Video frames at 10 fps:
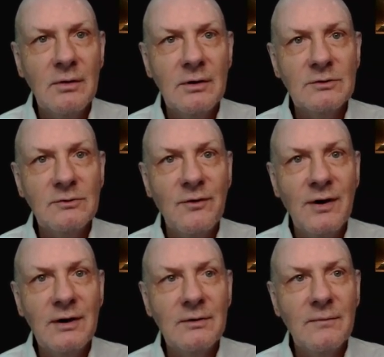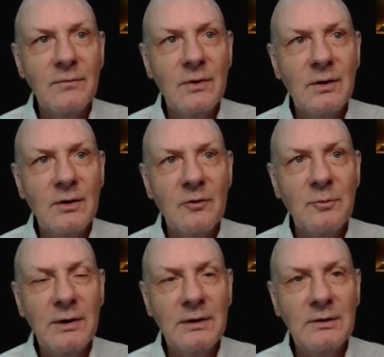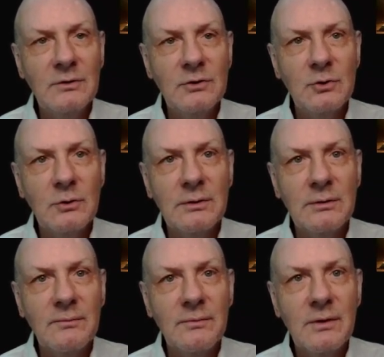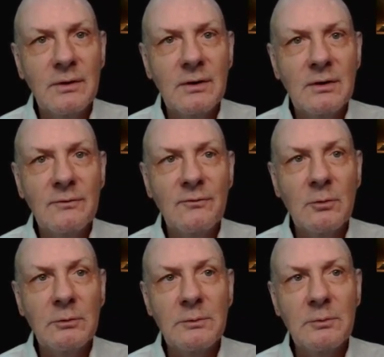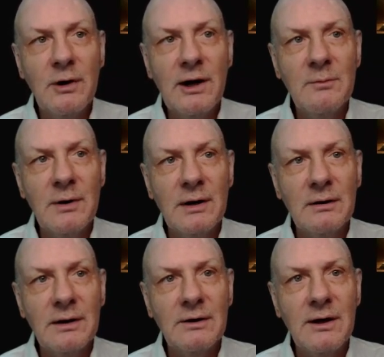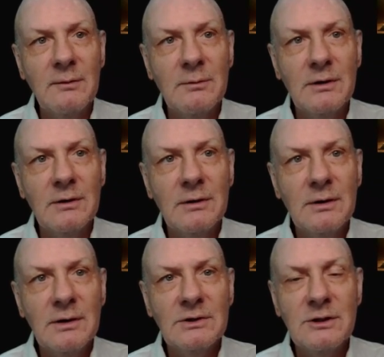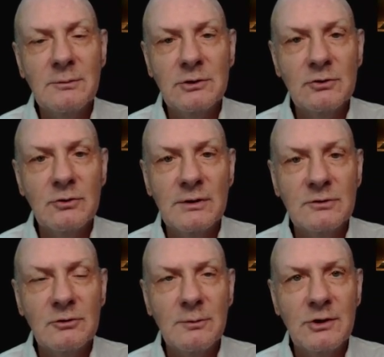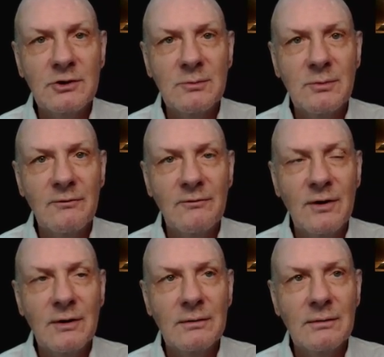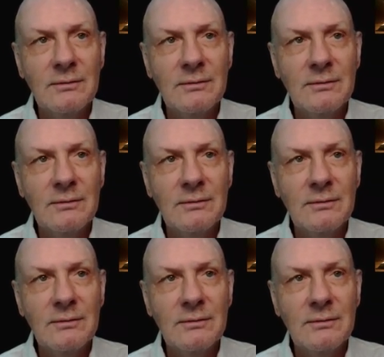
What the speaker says: his faith of bathing in the Jordan. The formerly blind man, like Naaman, exhibits transformation by faith.